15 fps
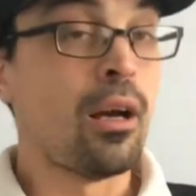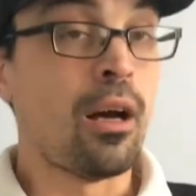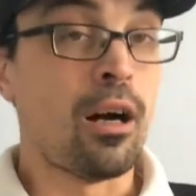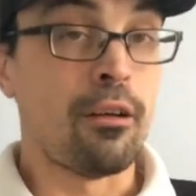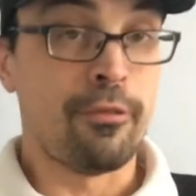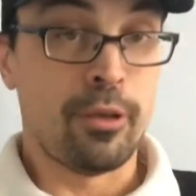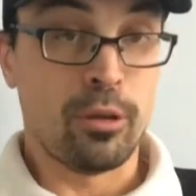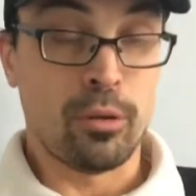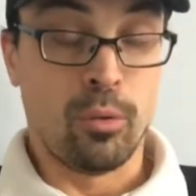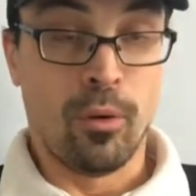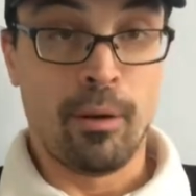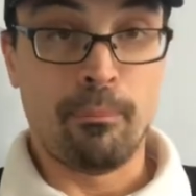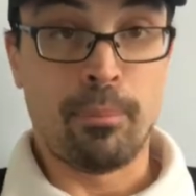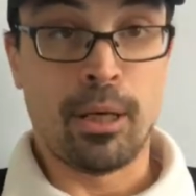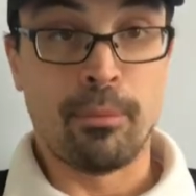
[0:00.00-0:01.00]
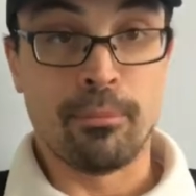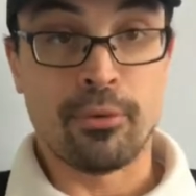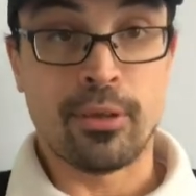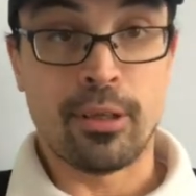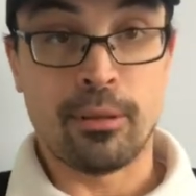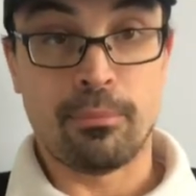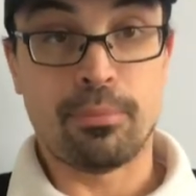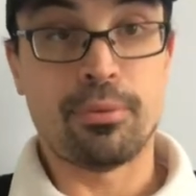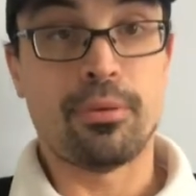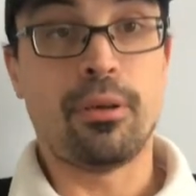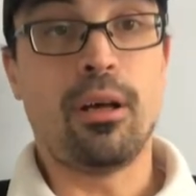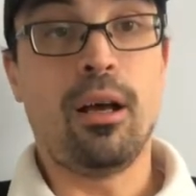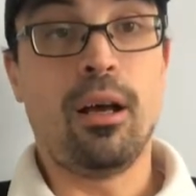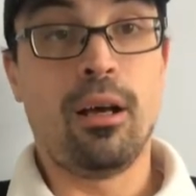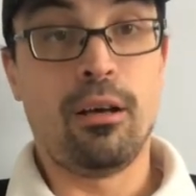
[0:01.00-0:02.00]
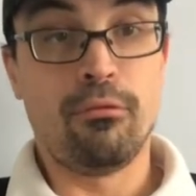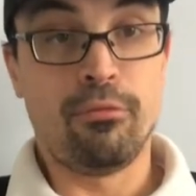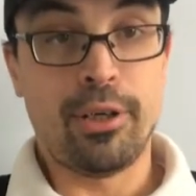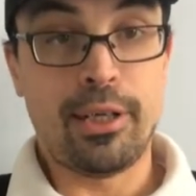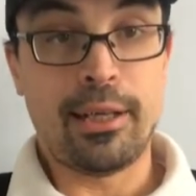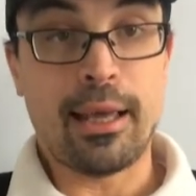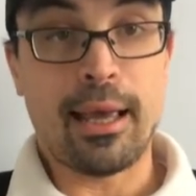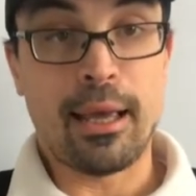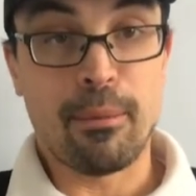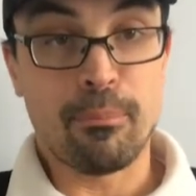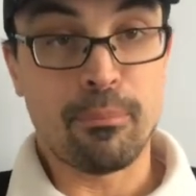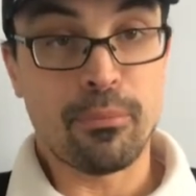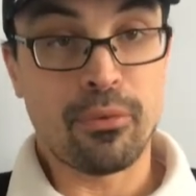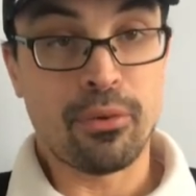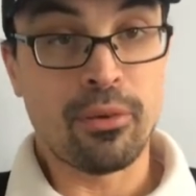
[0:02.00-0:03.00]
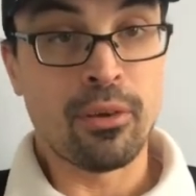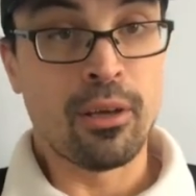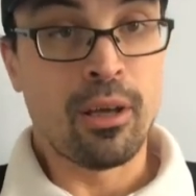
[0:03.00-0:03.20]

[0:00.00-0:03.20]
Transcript: I felt quite pumped up, uh, really amped.